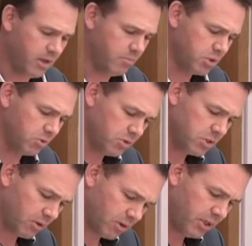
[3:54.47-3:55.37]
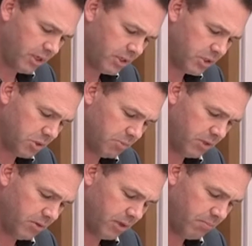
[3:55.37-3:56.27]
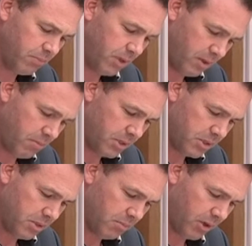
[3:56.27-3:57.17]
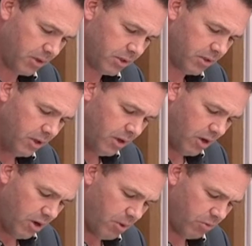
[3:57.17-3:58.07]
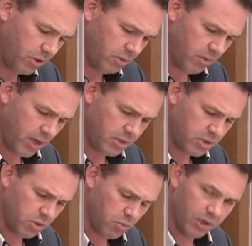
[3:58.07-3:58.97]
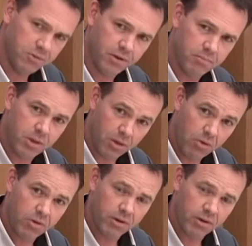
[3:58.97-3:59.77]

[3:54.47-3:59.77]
So certainly that is something that as a party I'm only too willing to look at